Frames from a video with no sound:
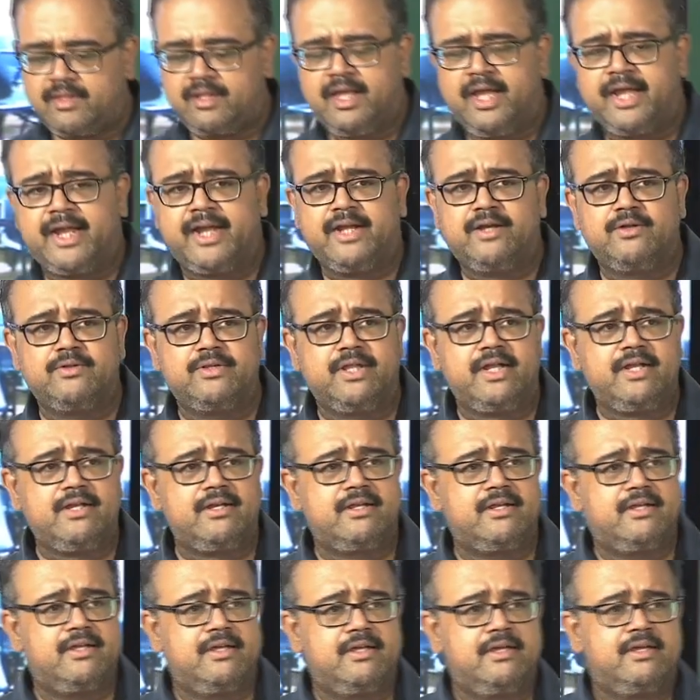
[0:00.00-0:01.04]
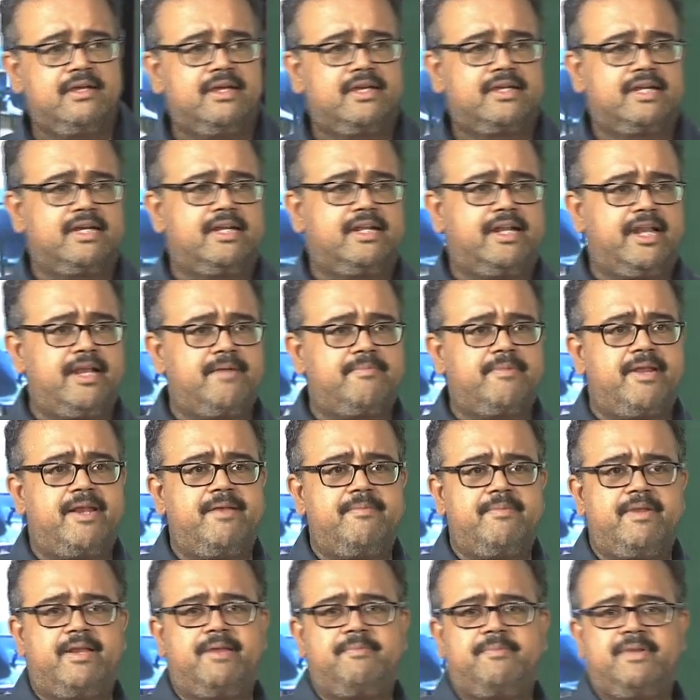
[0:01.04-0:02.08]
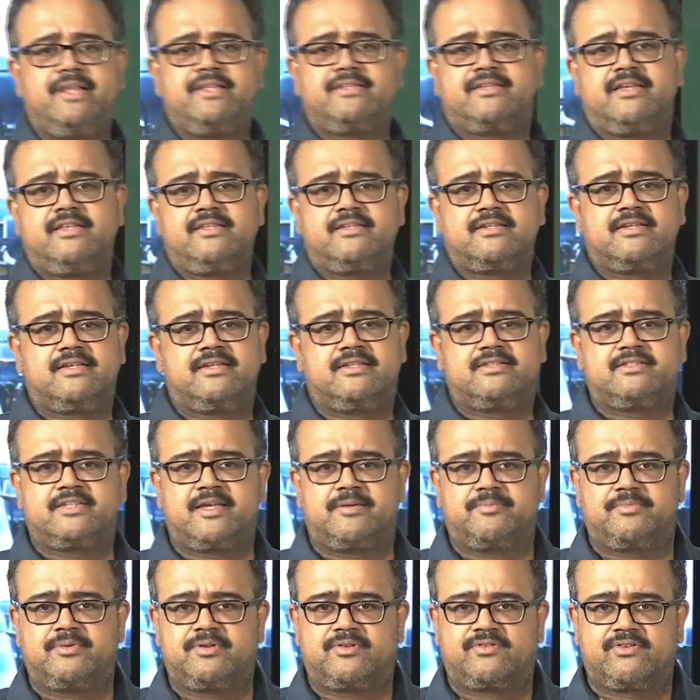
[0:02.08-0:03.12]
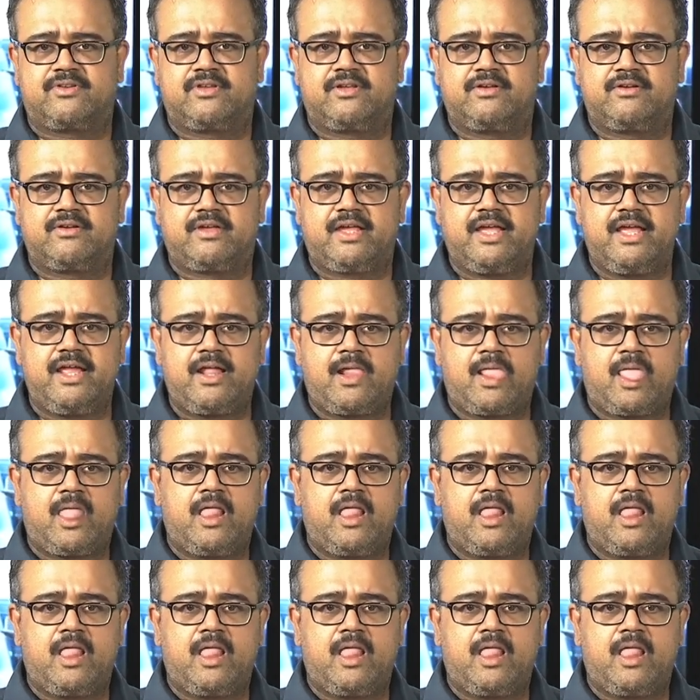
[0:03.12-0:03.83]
I can do that, I can create many such samples, okay.